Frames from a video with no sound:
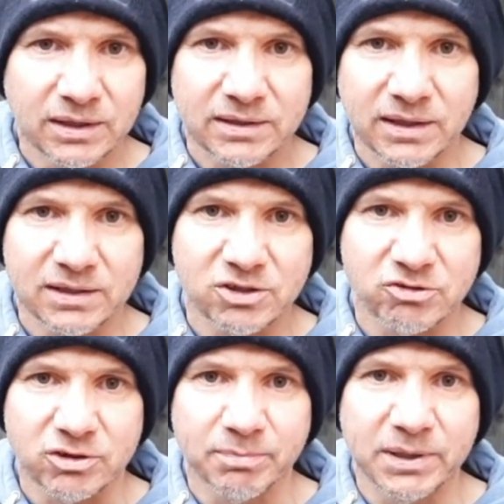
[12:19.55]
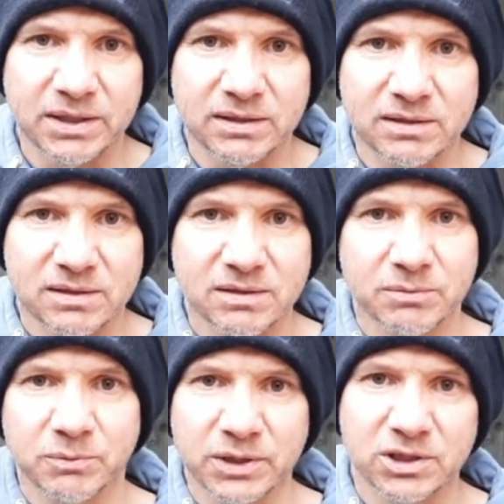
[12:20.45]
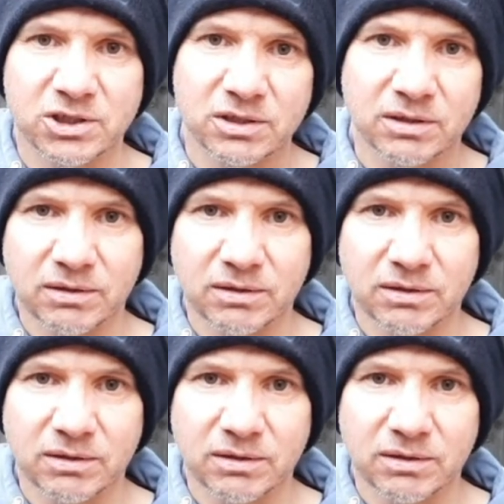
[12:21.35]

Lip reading: there's droppings, which